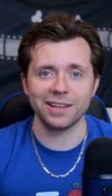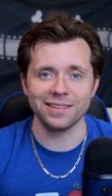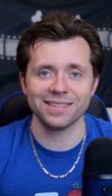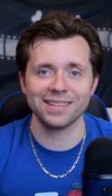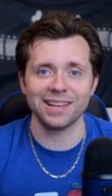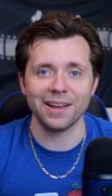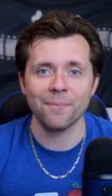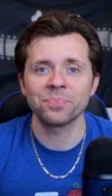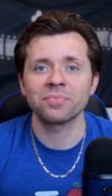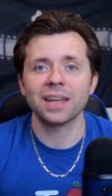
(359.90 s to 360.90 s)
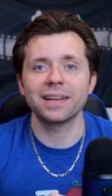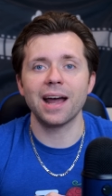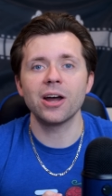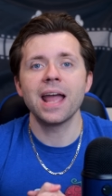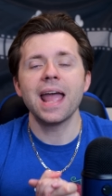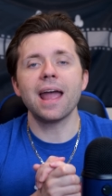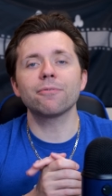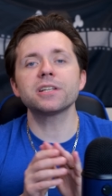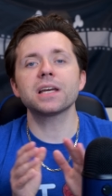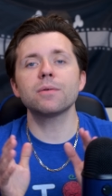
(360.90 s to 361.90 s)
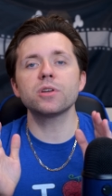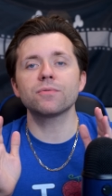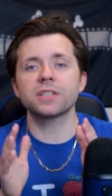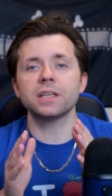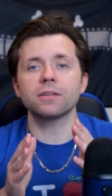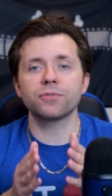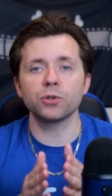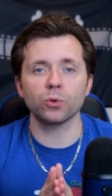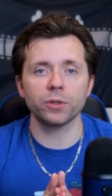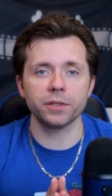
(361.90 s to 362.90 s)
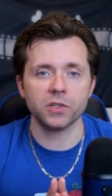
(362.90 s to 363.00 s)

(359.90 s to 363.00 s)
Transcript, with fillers: we can see. Now, every time we have seen a funeral